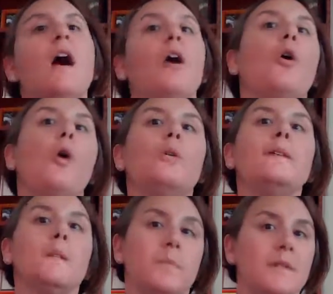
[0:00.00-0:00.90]
A goal
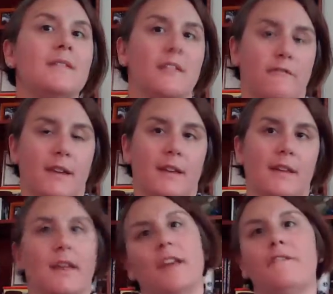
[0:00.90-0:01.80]
is specific
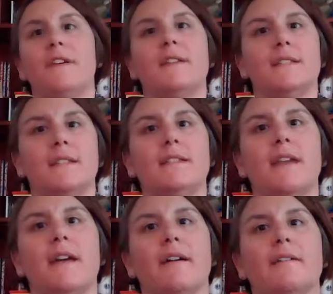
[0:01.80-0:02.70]
if it
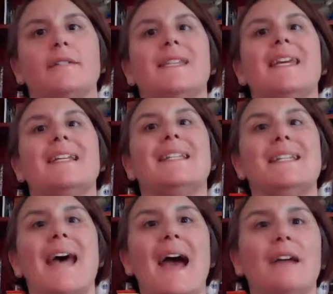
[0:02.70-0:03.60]
details
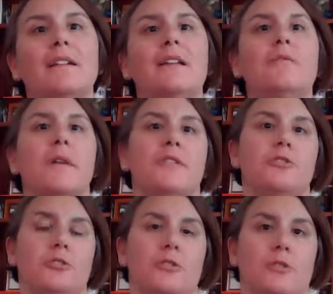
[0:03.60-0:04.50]
exactly what the
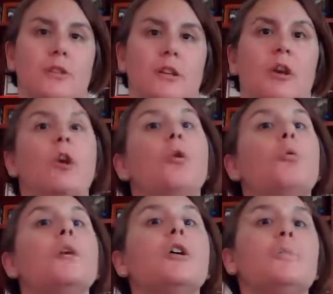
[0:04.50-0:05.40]
student
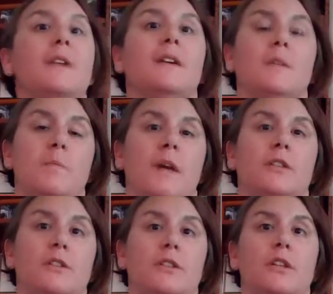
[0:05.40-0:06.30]
will be
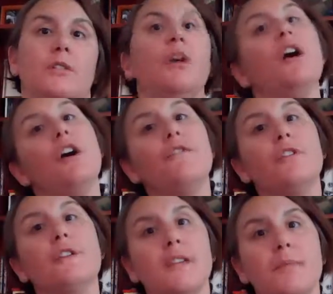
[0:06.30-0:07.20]
expected to do.
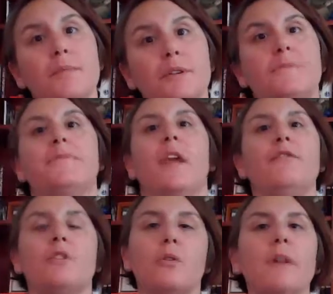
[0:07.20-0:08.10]
For example, if
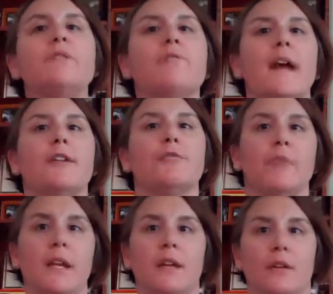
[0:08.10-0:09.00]
you're going to write a
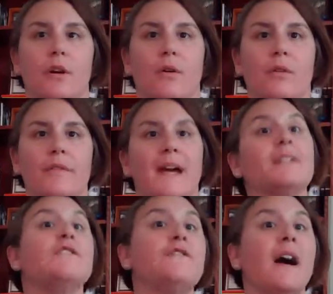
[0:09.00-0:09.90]
reading goal
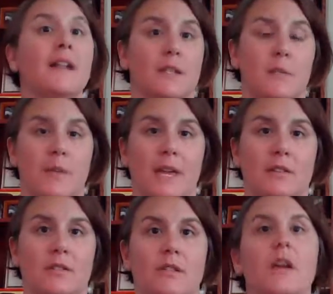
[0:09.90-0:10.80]
that's
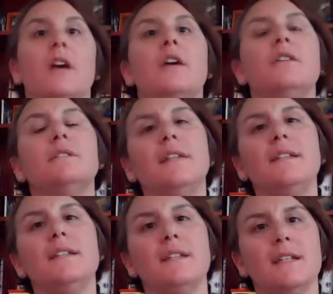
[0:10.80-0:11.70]
phonics-based, you'll need
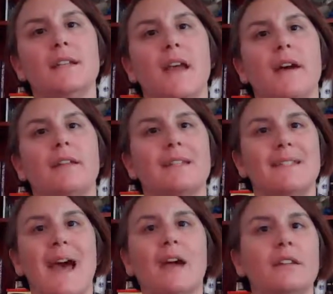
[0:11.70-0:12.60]
to detail
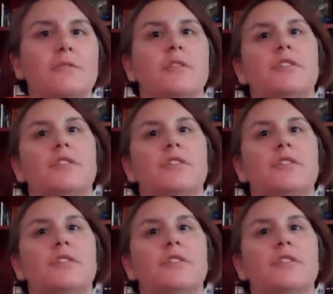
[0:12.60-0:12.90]
exactly